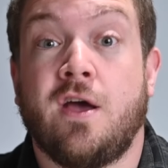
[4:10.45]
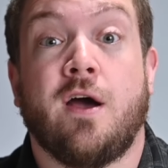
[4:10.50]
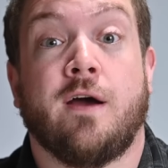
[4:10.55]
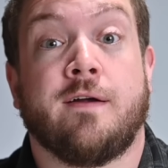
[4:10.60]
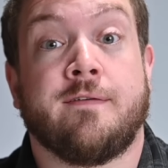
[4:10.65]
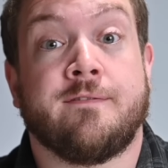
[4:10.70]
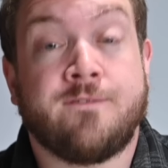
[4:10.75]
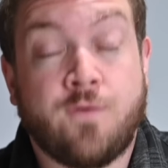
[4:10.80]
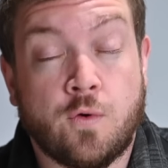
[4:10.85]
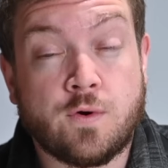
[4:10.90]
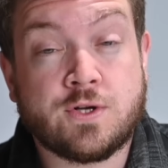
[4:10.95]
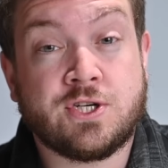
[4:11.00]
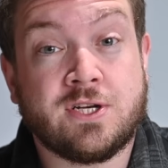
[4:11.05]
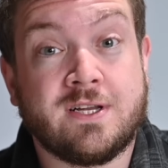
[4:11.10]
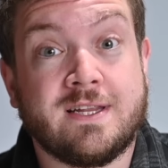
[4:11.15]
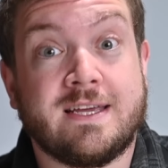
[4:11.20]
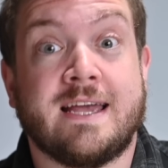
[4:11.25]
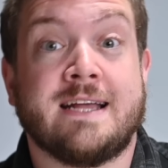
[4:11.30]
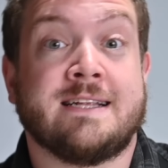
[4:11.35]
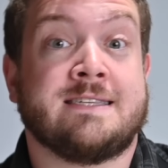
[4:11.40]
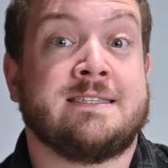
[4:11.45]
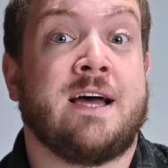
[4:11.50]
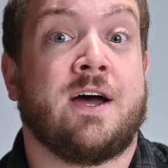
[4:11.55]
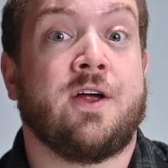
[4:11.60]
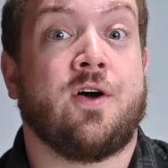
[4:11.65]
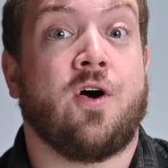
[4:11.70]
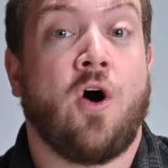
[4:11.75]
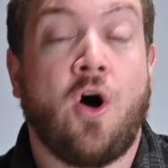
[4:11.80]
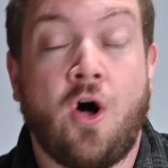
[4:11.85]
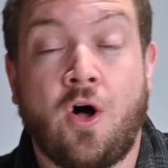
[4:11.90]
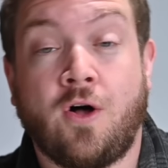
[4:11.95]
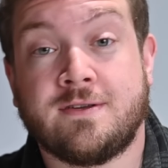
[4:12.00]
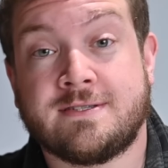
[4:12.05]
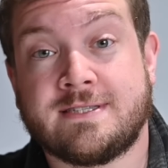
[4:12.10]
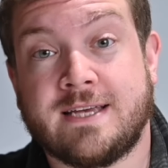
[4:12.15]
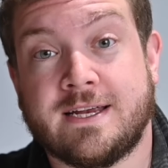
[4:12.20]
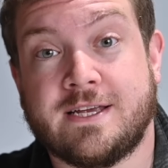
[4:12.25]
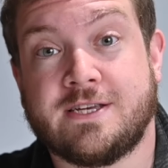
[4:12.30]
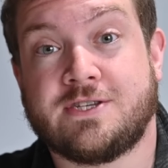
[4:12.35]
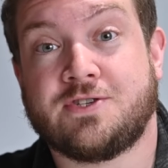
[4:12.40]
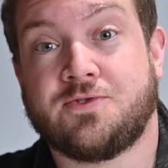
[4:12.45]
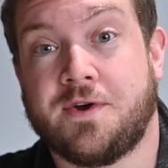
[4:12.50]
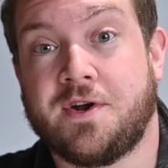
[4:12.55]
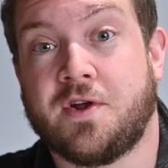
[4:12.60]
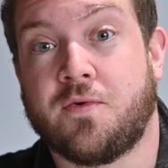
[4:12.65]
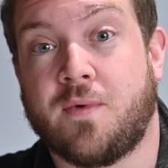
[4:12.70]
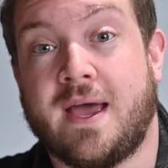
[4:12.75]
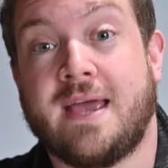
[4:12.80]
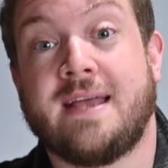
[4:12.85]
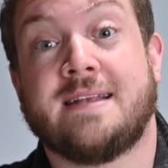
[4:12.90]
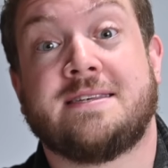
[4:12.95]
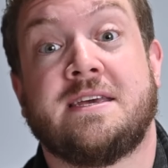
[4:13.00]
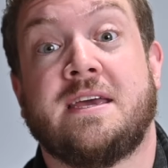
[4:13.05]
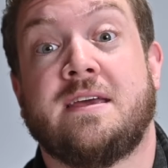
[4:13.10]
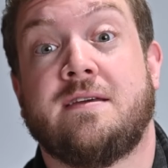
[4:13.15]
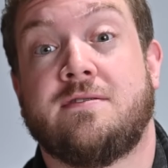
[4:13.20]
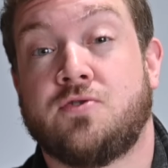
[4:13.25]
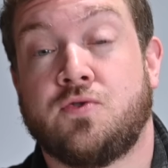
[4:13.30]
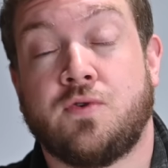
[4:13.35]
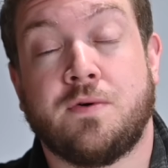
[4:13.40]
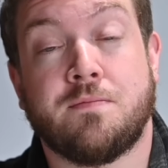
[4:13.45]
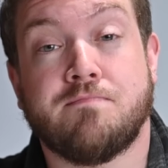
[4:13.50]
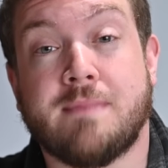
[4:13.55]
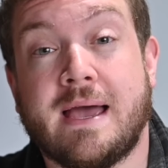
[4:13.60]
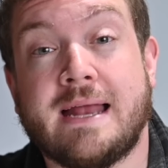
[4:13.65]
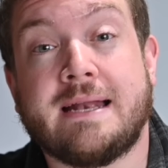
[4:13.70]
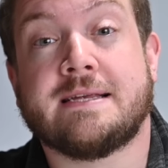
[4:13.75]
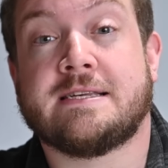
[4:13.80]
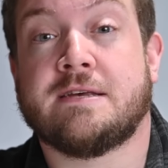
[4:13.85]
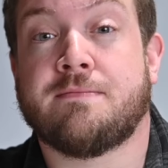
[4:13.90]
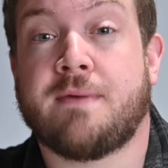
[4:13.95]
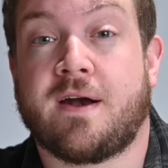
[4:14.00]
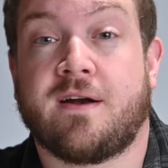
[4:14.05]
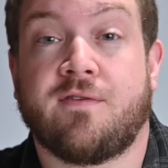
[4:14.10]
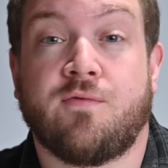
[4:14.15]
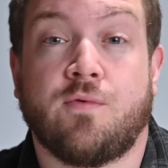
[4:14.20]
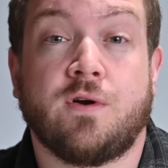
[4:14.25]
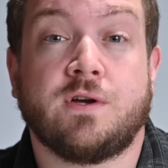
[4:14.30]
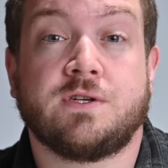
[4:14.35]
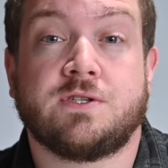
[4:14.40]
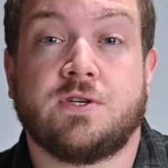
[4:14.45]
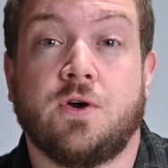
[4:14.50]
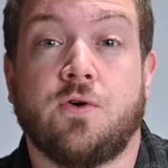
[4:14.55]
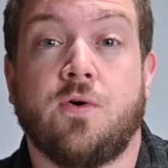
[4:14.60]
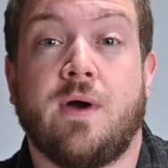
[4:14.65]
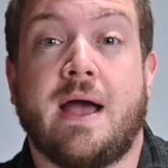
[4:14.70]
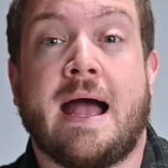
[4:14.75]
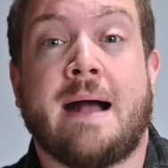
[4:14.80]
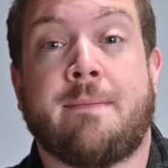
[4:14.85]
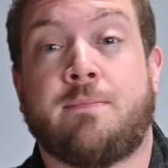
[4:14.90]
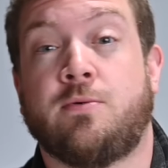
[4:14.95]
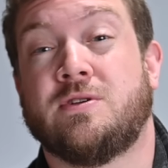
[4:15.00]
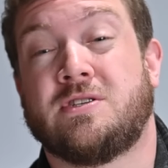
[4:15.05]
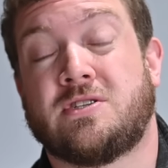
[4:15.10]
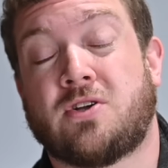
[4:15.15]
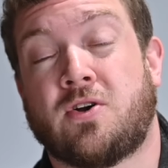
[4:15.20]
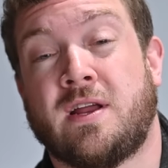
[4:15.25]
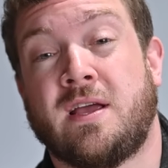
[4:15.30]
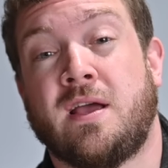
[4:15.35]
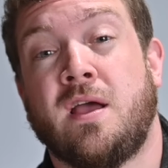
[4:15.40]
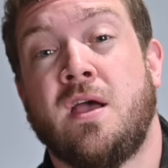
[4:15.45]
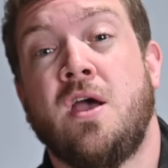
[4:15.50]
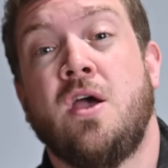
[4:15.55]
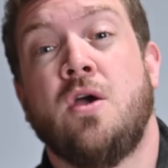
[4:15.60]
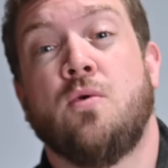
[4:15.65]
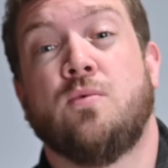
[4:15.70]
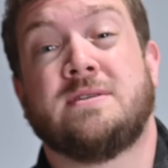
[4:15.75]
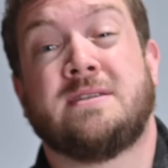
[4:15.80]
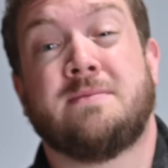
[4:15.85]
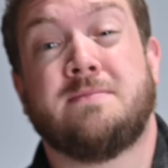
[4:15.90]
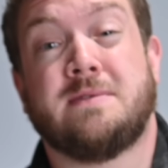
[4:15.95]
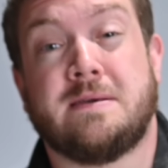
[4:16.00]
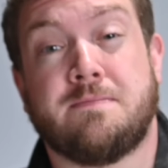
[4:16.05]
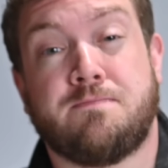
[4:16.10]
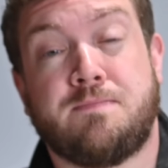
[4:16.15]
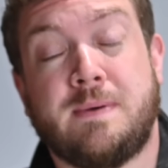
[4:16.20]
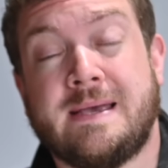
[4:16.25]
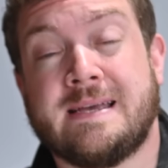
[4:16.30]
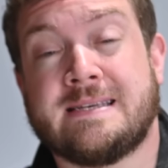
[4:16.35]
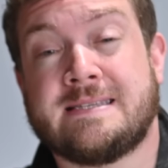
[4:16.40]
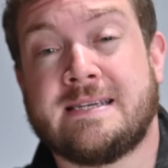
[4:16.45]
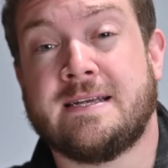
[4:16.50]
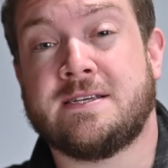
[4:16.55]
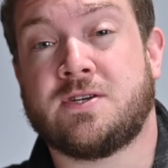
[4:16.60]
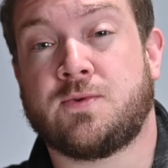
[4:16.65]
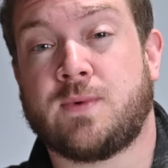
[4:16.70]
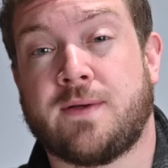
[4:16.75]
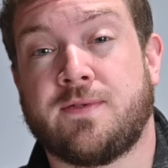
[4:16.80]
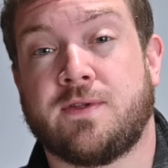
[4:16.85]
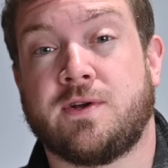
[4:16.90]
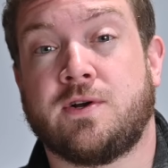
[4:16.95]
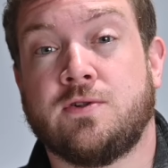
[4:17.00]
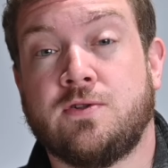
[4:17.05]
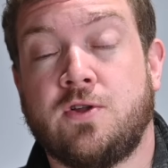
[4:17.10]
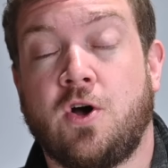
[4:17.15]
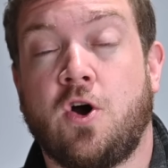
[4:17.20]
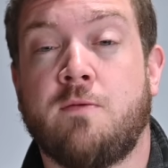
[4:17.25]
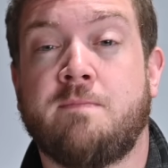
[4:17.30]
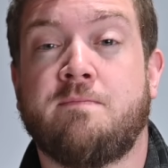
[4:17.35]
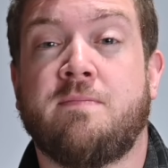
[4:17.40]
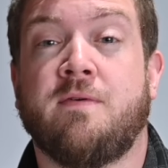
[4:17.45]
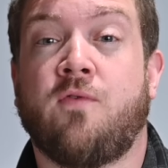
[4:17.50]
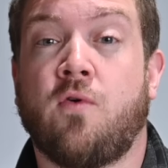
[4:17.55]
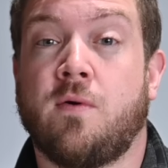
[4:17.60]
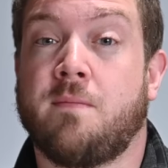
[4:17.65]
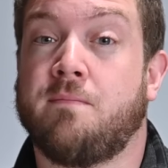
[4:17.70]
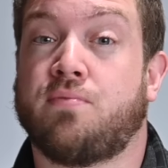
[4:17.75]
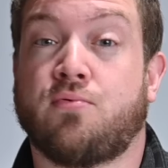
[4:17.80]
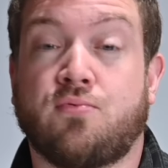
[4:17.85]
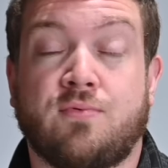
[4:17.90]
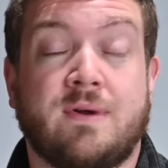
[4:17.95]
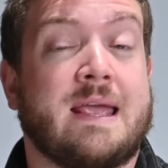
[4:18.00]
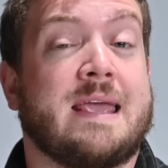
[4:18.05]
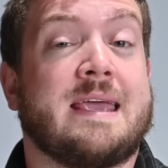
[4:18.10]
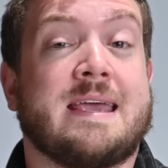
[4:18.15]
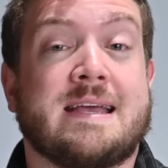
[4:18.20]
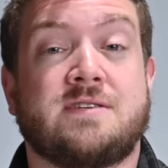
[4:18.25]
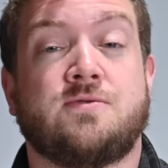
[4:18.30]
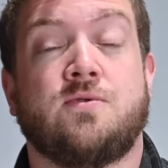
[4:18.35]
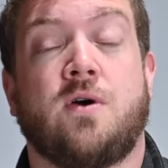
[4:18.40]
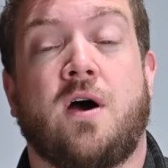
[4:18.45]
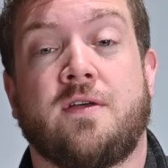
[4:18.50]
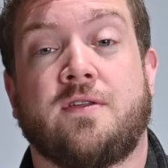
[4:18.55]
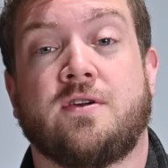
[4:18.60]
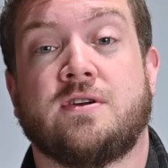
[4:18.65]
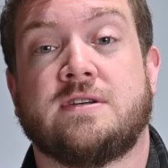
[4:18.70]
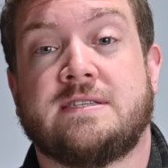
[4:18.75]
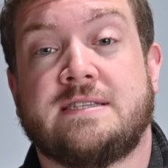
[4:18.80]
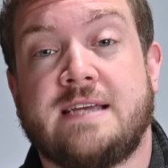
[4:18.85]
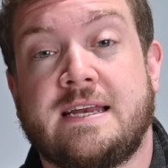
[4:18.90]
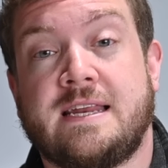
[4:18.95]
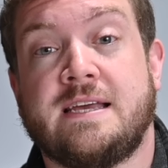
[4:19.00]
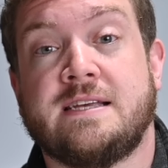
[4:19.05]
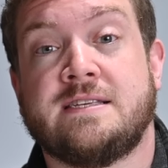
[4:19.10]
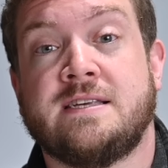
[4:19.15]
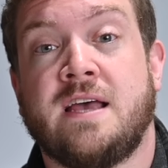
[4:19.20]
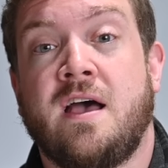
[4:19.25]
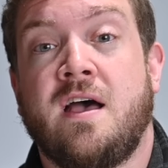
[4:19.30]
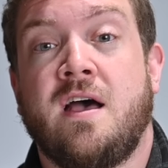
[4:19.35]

Unfortunately, it's not all cities straight away. It's a tremendous amount of work, so Apple is starting with some of the biggest cities around the globe before bringing it to other cities.